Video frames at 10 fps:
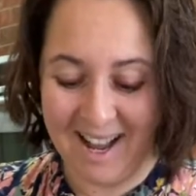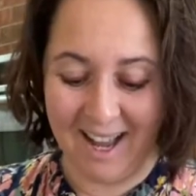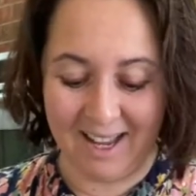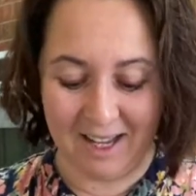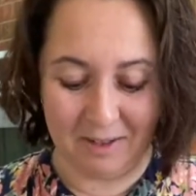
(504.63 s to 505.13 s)

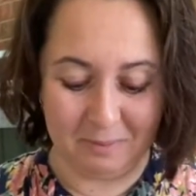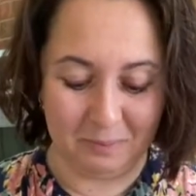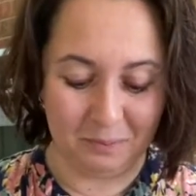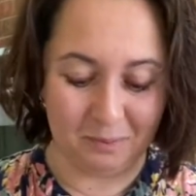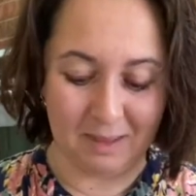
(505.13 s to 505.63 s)

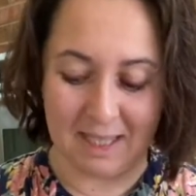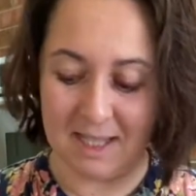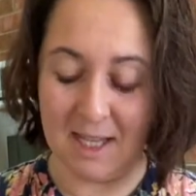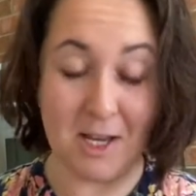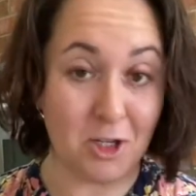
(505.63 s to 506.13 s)
this
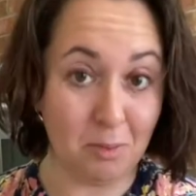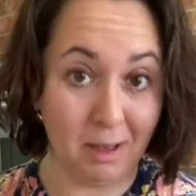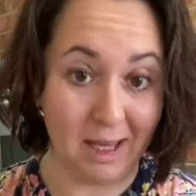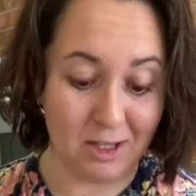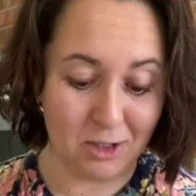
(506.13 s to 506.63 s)
Ninja
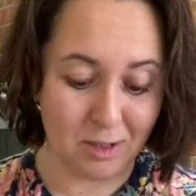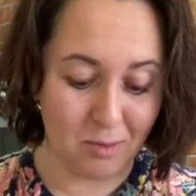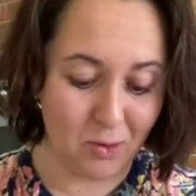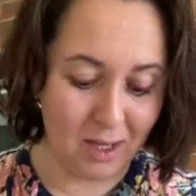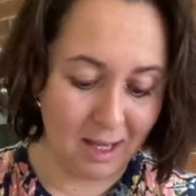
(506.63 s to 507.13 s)
Blender
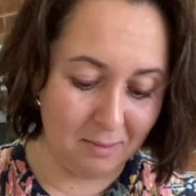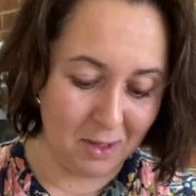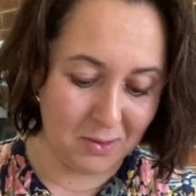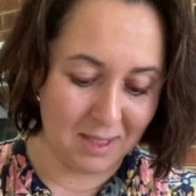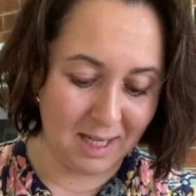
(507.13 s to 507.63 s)
smoothie I'm
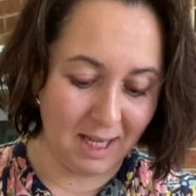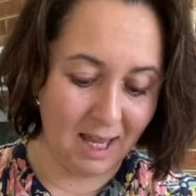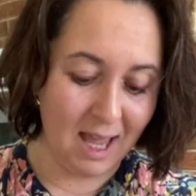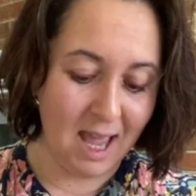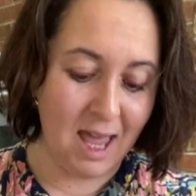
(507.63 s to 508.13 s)
using,
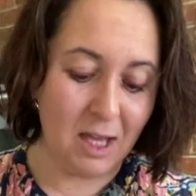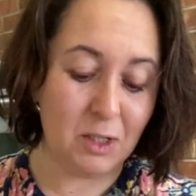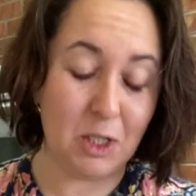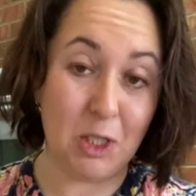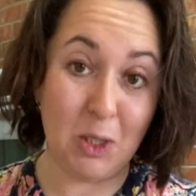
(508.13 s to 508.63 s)

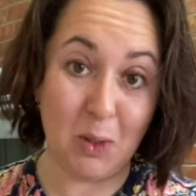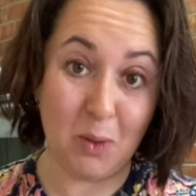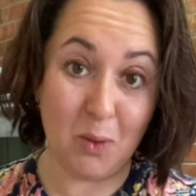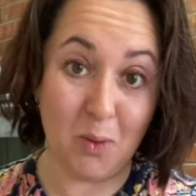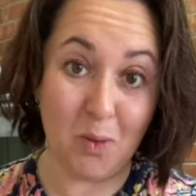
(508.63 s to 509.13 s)

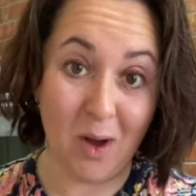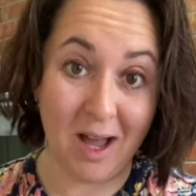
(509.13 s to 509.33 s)
to